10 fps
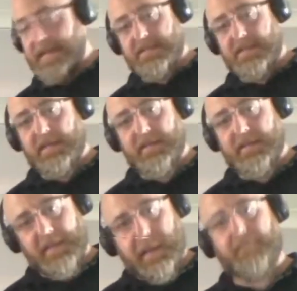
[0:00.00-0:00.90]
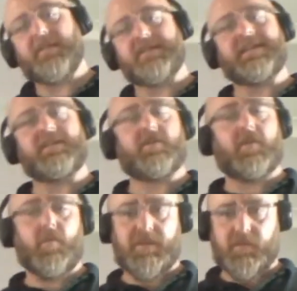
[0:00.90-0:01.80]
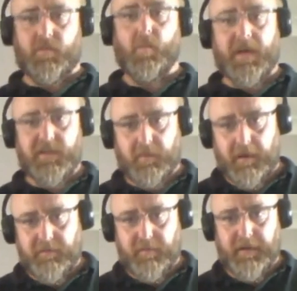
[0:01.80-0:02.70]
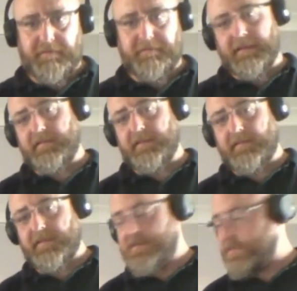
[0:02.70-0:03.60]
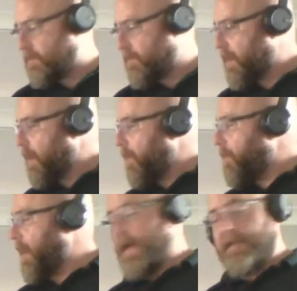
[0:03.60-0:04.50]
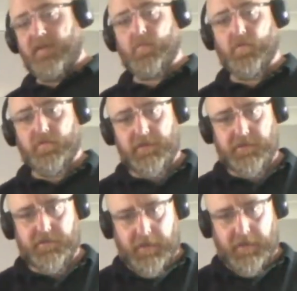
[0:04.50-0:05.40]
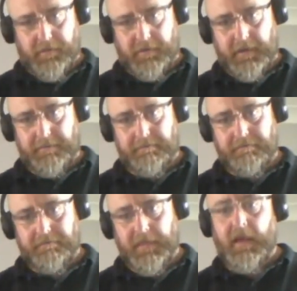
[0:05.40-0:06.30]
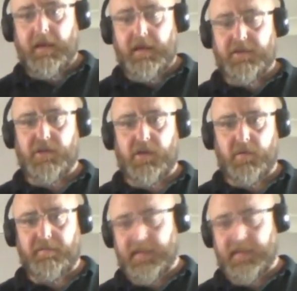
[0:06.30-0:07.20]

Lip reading: protecting the D2, which is the waste pipe from an unvented system, by having a waterless trap on there. I'm going to show you